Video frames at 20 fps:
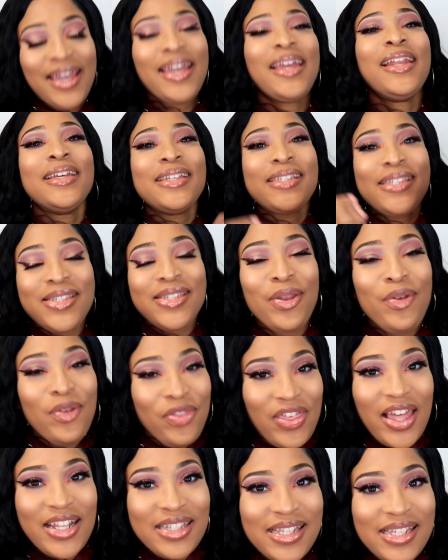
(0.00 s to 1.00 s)
it is
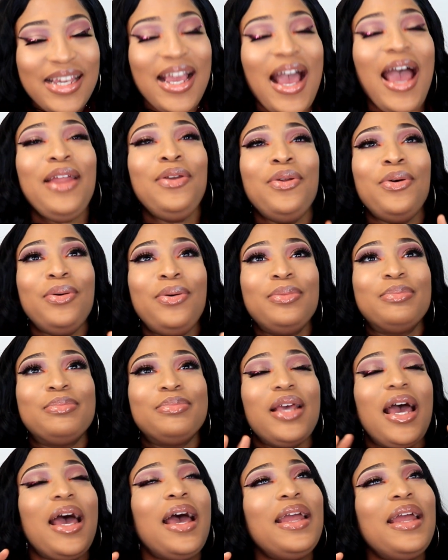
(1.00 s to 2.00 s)
synthetic. I
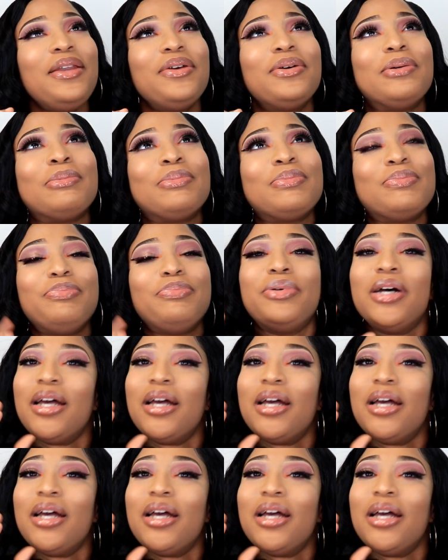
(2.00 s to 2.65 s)
know,